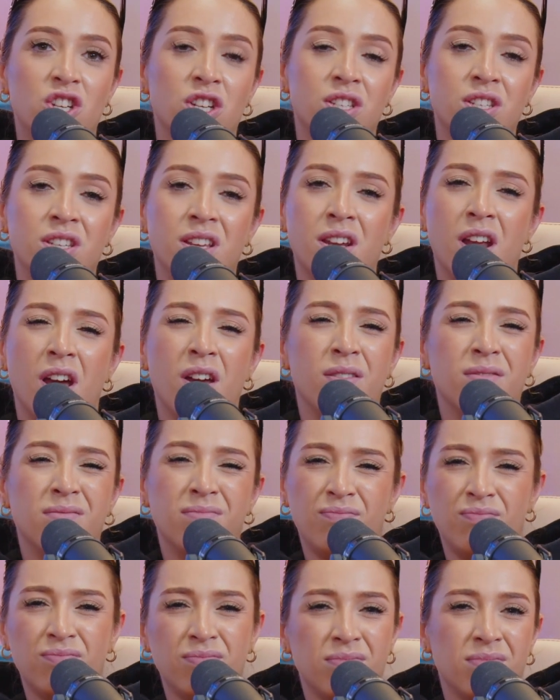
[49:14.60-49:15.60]
just, get
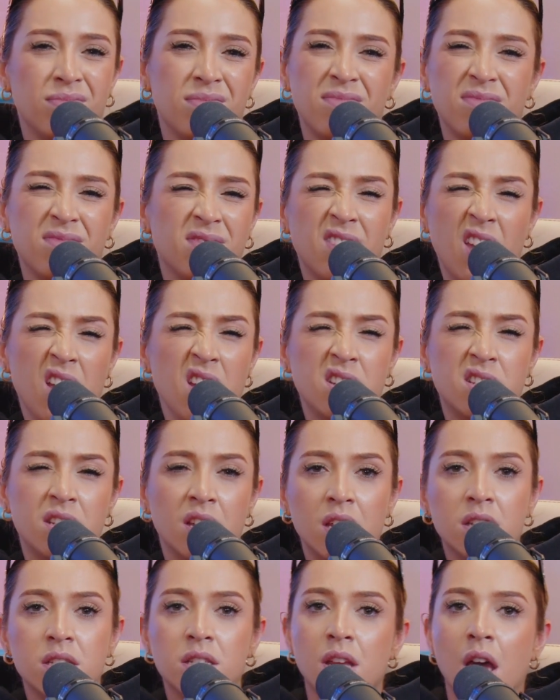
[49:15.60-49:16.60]
your
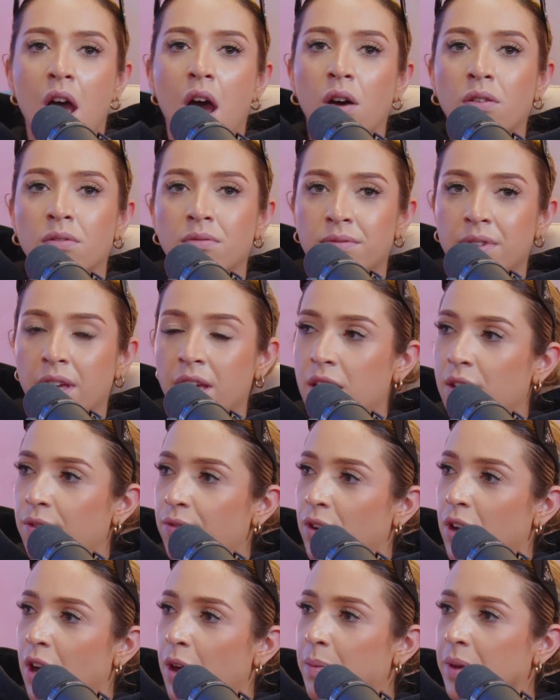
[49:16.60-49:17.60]
tits out. Thank you
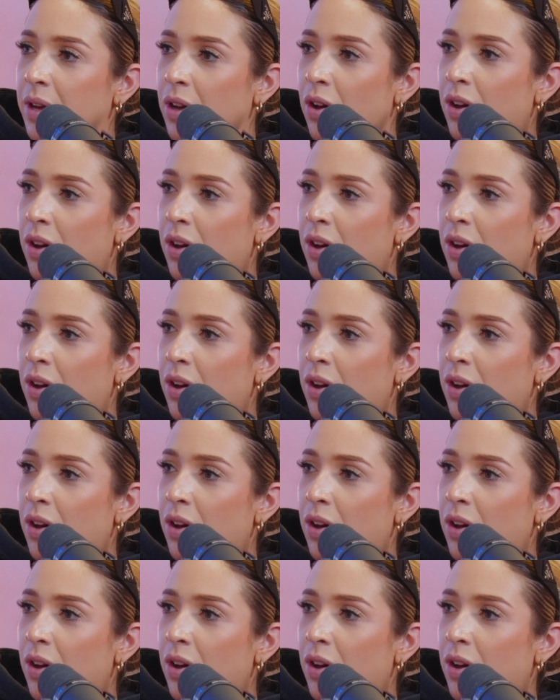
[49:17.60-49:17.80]
for coming